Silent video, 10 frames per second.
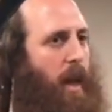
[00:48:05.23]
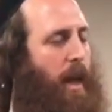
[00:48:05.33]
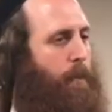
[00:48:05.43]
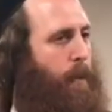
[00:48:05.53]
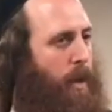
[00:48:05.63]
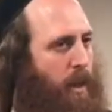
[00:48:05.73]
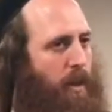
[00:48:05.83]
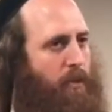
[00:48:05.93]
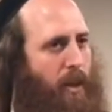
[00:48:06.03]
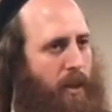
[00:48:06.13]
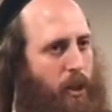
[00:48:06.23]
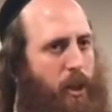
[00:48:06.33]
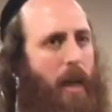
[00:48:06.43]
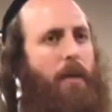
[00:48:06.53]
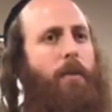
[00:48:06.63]
And believe in
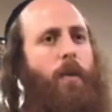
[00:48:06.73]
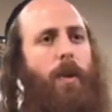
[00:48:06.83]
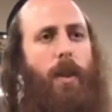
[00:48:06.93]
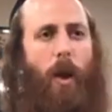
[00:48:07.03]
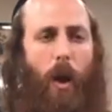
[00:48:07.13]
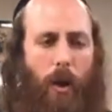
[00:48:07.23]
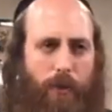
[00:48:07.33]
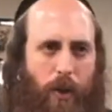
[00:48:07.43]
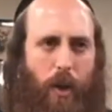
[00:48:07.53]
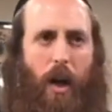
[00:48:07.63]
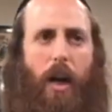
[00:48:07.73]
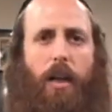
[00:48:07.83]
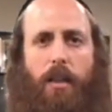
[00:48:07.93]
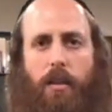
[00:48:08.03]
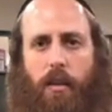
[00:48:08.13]
Hashem with all of your
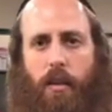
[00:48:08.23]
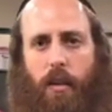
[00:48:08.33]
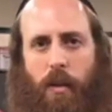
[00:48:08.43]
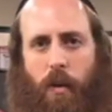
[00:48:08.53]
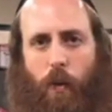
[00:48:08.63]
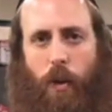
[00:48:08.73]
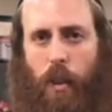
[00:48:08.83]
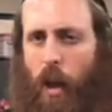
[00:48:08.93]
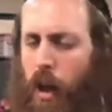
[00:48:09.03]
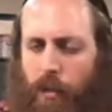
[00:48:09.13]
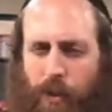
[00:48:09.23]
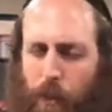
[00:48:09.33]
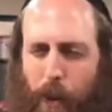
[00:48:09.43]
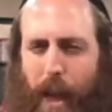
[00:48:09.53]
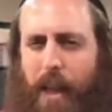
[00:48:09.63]
heart, with all of your
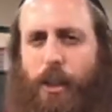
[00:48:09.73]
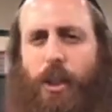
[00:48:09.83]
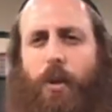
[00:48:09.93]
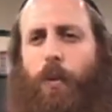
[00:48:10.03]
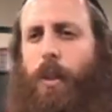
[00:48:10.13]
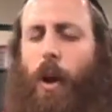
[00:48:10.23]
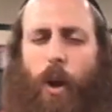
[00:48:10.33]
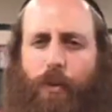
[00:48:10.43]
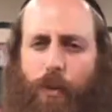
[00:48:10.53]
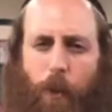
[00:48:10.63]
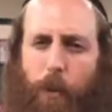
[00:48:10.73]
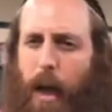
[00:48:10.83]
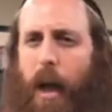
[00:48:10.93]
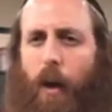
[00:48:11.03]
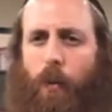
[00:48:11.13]
passion, with all of your
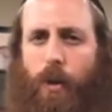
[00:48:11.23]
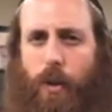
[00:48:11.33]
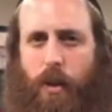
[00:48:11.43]
power.